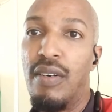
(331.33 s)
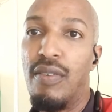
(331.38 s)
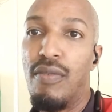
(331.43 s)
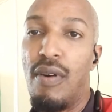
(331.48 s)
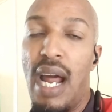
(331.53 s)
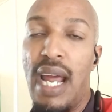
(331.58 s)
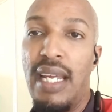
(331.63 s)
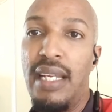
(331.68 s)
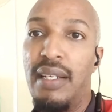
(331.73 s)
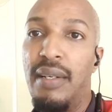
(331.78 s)

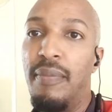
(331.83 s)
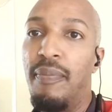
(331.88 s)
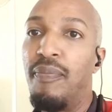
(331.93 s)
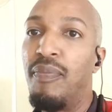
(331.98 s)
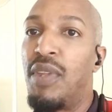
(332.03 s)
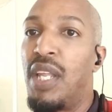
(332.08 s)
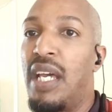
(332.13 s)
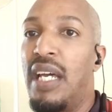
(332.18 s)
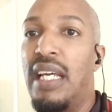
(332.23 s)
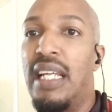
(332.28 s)
right?
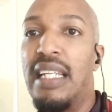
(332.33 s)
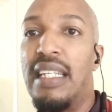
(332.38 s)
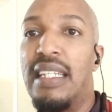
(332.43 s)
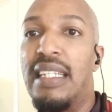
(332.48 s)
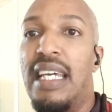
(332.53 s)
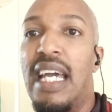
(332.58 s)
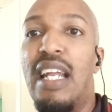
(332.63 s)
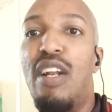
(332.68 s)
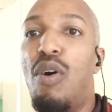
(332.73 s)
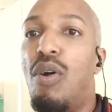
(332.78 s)

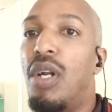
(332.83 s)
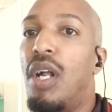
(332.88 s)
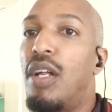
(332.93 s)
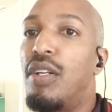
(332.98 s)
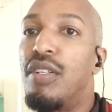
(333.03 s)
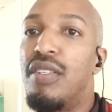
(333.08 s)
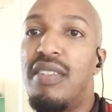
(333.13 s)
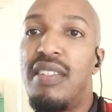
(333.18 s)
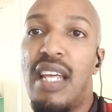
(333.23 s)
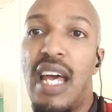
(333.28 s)
They don't
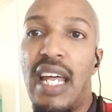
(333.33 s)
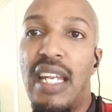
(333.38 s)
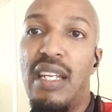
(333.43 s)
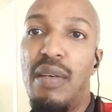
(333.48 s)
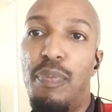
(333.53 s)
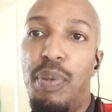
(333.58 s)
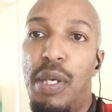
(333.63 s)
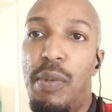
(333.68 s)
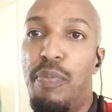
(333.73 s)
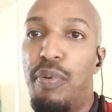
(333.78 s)
understand
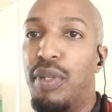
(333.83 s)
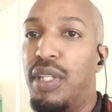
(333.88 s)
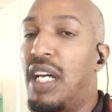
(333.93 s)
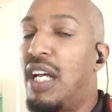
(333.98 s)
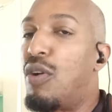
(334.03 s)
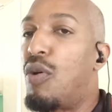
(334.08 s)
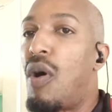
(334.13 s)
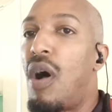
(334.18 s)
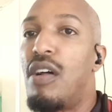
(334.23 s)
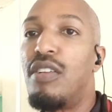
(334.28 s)
the people.
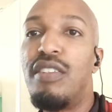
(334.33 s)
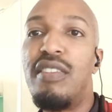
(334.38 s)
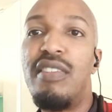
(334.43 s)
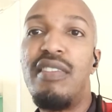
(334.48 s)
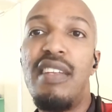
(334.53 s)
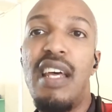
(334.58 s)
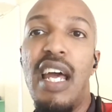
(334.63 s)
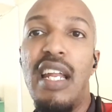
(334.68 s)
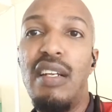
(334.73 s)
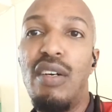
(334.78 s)
They don't
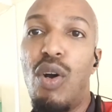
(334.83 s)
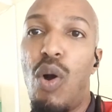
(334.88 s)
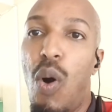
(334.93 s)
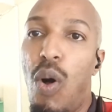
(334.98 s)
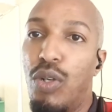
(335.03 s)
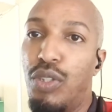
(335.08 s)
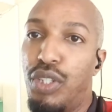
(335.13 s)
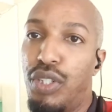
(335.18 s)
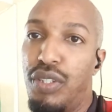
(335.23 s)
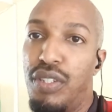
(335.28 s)
understand the
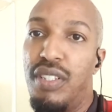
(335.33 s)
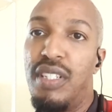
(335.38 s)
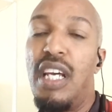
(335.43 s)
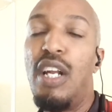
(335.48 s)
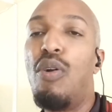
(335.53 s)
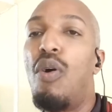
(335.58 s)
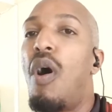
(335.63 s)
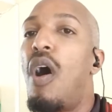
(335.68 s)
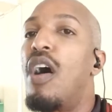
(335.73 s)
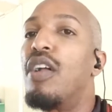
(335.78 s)
cultures. They
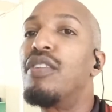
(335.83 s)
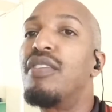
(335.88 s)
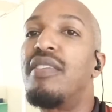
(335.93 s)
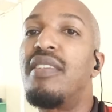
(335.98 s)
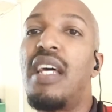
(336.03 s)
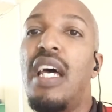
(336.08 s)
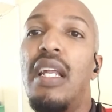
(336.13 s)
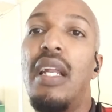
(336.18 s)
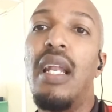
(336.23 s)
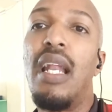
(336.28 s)
don't
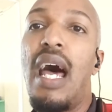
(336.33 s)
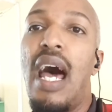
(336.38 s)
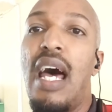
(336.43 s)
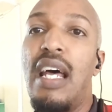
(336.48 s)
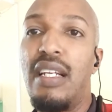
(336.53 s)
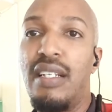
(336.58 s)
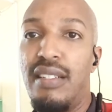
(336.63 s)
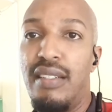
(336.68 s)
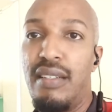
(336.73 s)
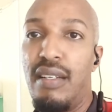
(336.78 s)
understand a
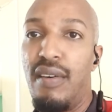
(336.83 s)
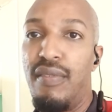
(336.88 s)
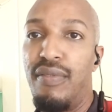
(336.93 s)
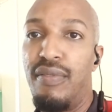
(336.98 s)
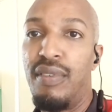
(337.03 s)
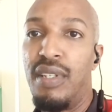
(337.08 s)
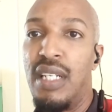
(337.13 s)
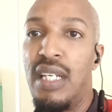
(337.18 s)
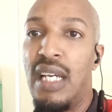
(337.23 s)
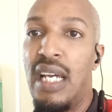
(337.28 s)
lot of stuff.
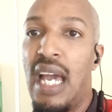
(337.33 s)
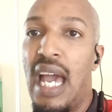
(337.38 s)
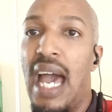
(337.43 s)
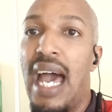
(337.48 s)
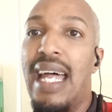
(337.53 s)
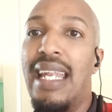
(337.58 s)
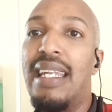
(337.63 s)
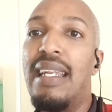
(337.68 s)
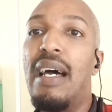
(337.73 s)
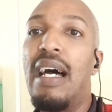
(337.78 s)

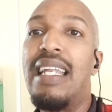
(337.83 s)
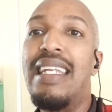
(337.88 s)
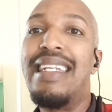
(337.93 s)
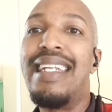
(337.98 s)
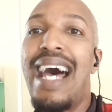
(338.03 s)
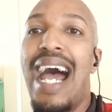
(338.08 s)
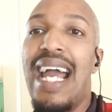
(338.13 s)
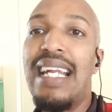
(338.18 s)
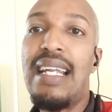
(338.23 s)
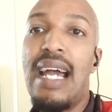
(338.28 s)
And
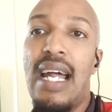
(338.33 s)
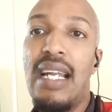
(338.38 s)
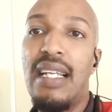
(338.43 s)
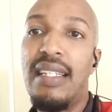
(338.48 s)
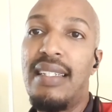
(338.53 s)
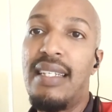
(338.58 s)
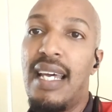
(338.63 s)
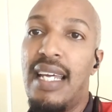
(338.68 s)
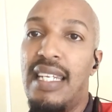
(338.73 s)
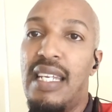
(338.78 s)
9 out
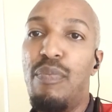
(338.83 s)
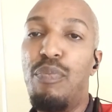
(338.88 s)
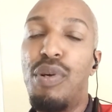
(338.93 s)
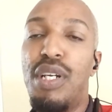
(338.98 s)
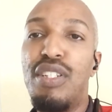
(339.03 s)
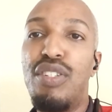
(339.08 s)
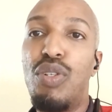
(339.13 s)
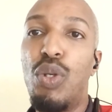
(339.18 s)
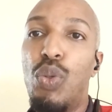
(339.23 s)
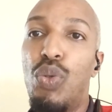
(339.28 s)
of 10, they
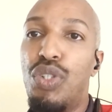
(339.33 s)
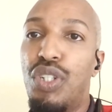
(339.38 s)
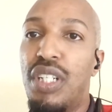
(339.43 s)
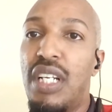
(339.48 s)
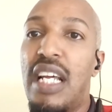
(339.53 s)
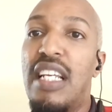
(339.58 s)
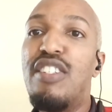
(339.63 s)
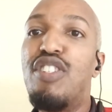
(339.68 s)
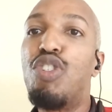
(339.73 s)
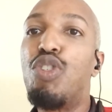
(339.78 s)
bring solution
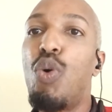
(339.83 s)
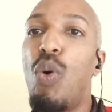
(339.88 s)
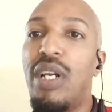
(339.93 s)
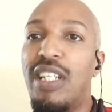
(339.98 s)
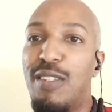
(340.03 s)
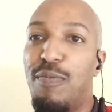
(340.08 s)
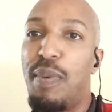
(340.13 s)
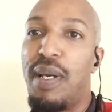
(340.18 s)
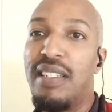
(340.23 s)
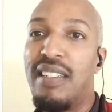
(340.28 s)
that is so
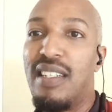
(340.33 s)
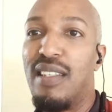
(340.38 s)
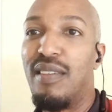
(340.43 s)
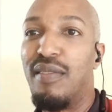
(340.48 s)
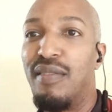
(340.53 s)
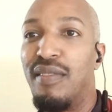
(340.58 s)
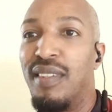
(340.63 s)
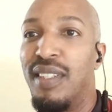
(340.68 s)
expensive,